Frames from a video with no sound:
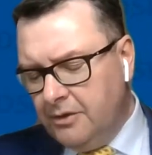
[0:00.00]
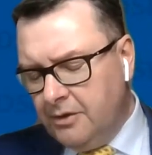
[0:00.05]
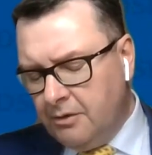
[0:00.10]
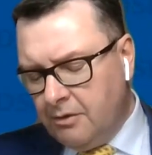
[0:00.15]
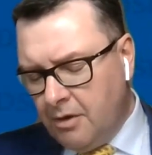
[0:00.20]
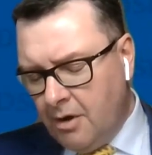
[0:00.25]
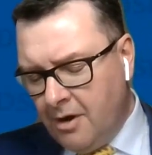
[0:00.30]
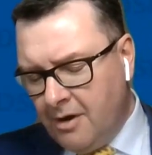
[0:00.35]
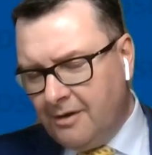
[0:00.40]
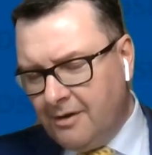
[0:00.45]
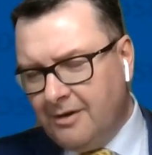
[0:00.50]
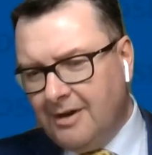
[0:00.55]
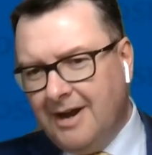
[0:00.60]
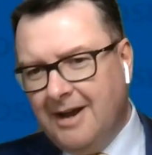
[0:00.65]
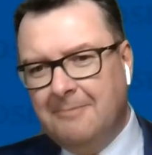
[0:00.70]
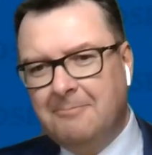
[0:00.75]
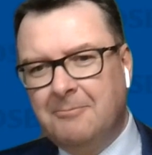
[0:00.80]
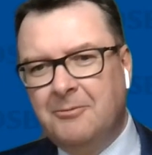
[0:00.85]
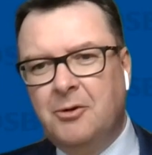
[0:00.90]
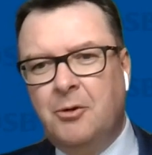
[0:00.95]
there are
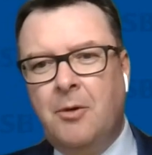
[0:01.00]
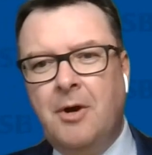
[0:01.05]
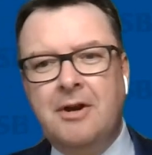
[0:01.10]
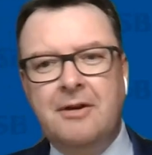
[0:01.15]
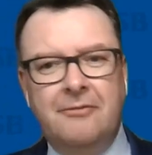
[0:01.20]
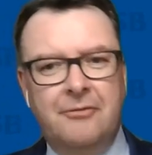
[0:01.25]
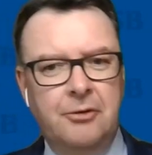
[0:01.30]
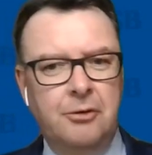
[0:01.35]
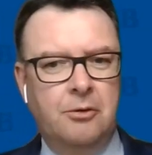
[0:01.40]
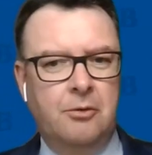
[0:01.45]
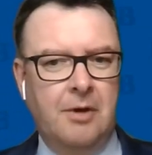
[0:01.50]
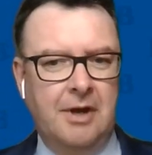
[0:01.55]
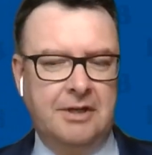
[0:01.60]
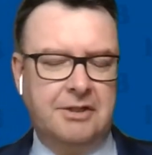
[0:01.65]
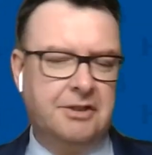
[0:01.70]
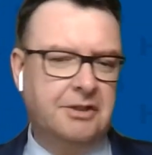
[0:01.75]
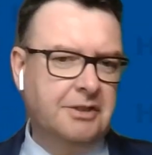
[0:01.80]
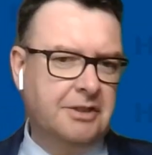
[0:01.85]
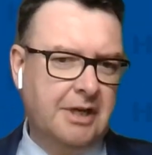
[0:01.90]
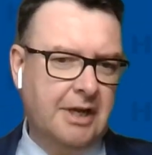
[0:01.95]
um, quite a few
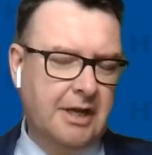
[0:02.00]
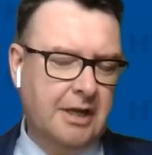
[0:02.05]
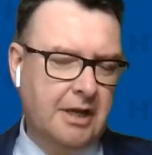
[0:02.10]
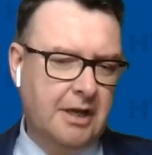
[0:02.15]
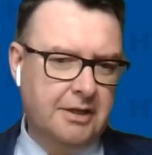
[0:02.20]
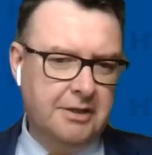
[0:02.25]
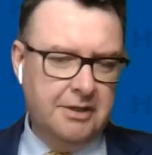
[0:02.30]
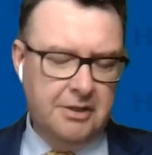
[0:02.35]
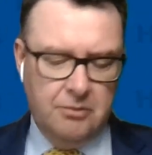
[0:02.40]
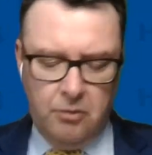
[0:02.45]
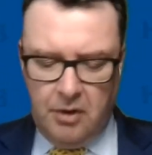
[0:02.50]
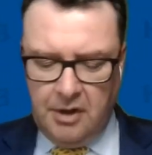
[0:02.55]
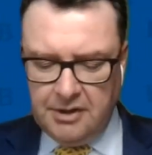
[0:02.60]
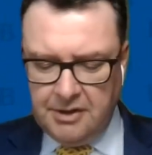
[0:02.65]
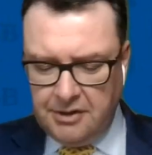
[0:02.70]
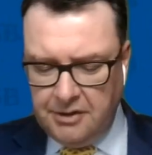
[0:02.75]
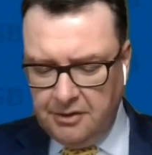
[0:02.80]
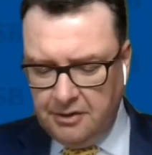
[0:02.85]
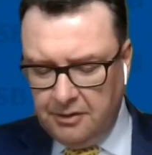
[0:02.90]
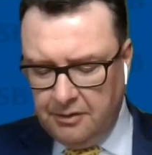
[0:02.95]
questions, and I, I did
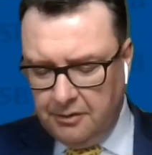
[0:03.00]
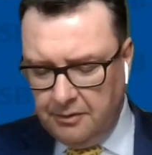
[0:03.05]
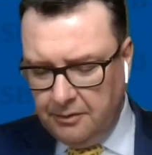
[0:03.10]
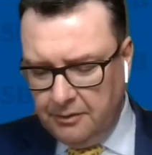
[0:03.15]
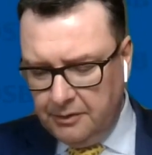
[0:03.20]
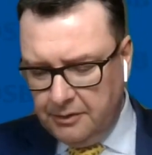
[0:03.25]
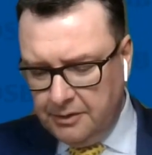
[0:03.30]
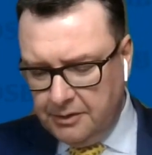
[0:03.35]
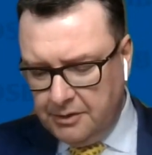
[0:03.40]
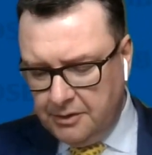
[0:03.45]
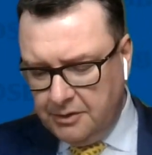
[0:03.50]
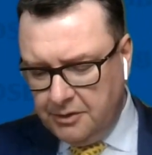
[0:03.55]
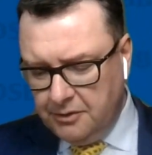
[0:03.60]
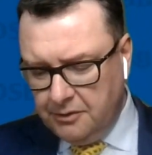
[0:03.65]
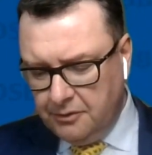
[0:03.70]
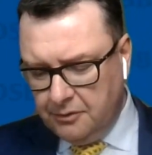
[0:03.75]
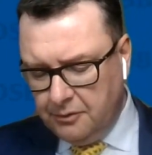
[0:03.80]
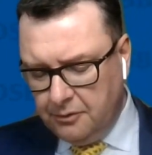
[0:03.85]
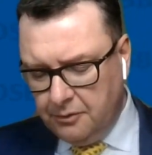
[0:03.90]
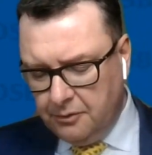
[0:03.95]
want to
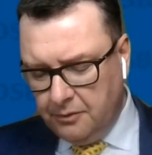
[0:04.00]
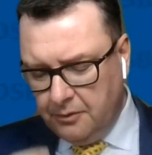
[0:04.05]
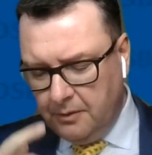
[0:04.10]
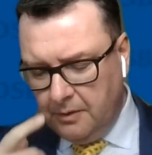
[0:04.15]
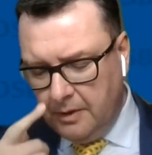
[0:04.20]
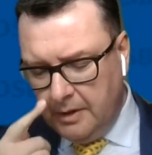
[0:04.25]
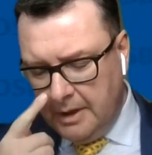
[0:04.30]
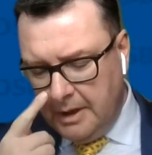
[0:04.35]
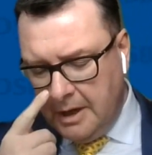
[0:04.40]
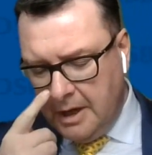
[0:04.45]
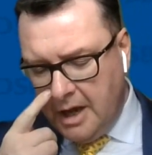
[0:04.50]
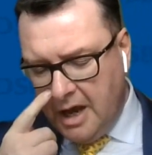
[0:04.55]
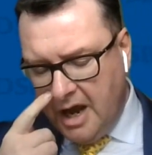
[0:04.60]
to